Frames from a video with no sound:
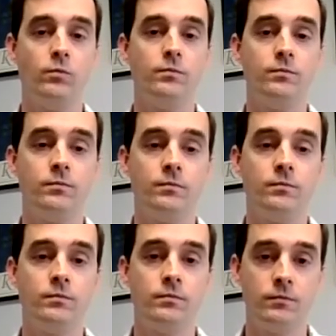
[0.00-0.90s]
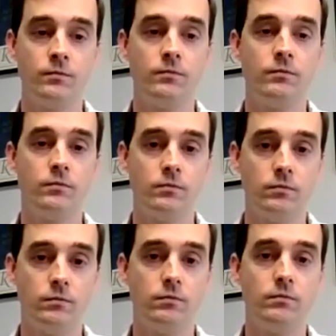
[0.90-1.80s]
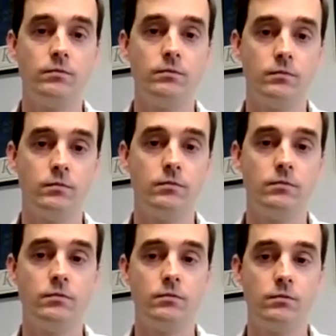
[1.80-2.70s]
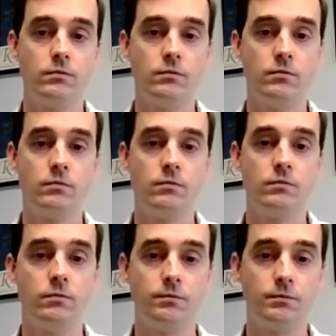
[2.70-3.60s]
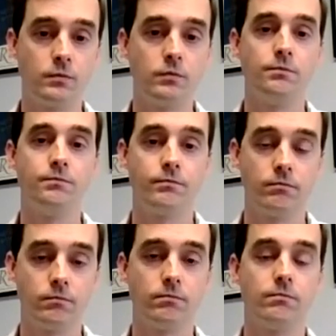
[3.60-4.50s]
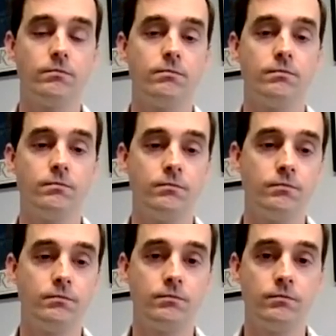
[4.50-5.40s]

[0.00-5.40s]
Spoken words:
No words are spoken by the person on screen.